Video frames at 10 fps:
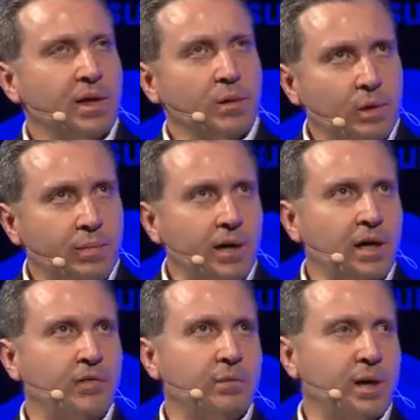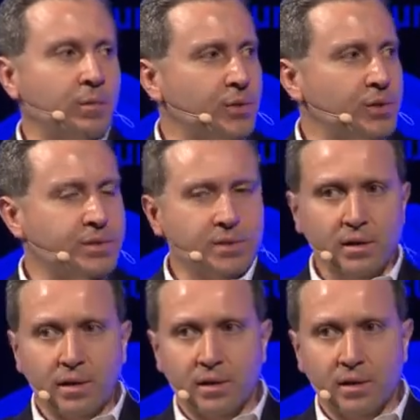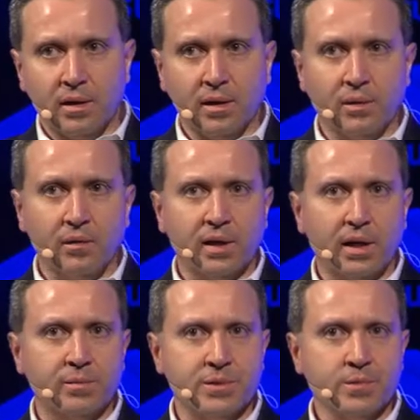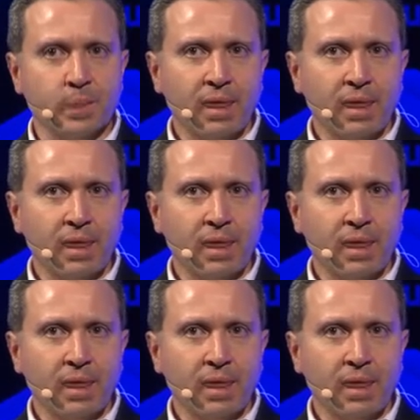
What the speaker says: will be offered by most OEMs.